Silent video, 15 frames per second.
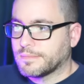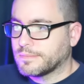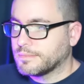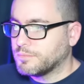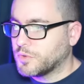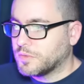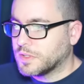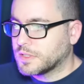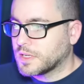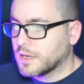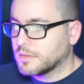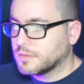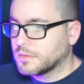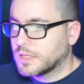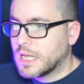movie
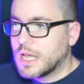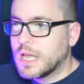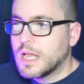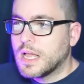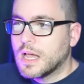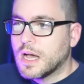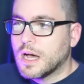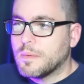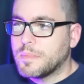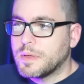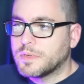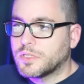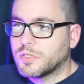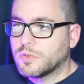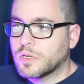stuff. Uh, beam
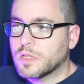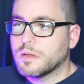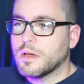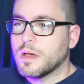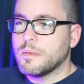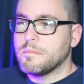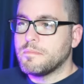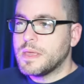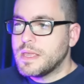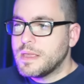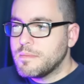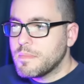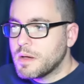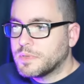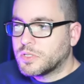bazooka. The, a
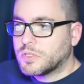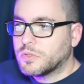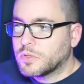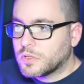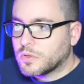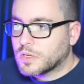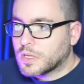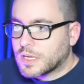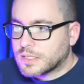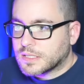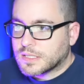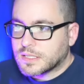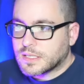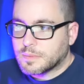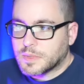beam bazooka utilizes
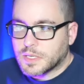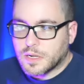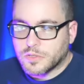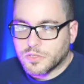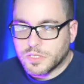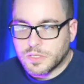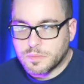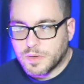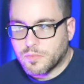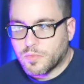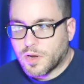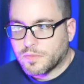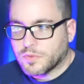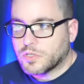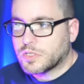the same technology as a beam
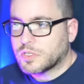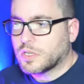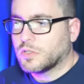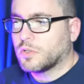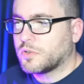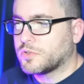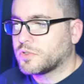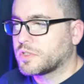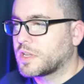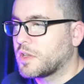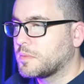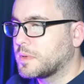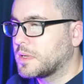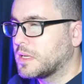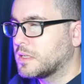rifle, just on a larger scale,
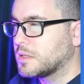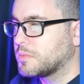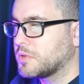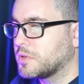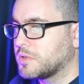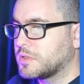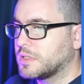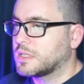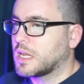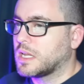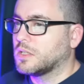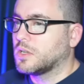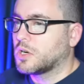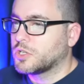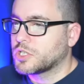because it produces a
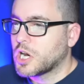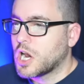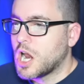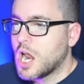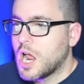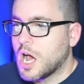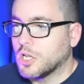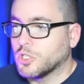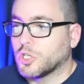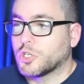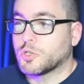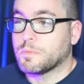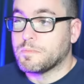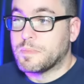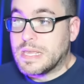large a
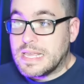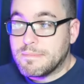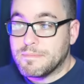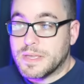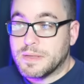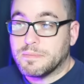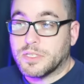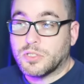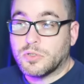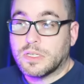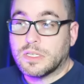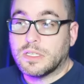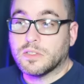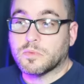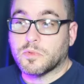larger beam. Beam bazooka
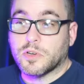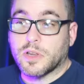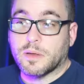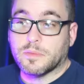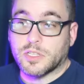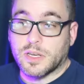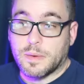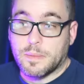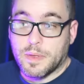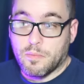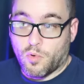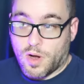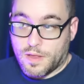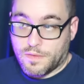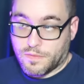deals more damage than a beam
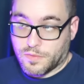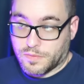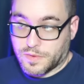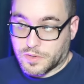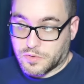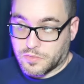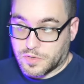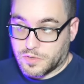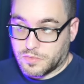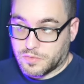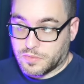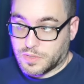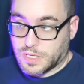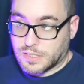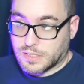rifle. The victory
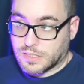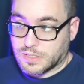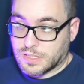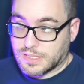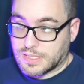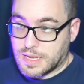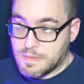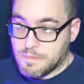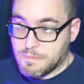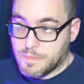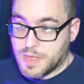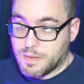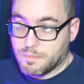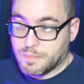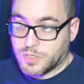utilizes the same
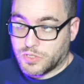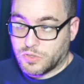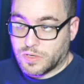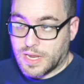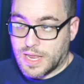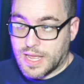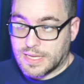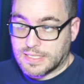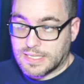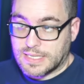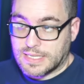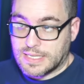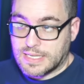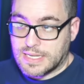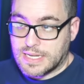beam bazooka as
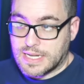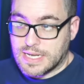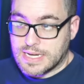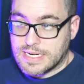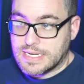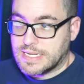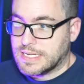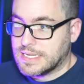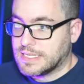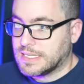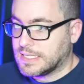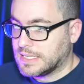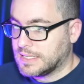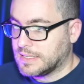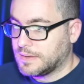the
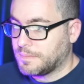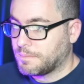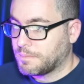Gun-EZ.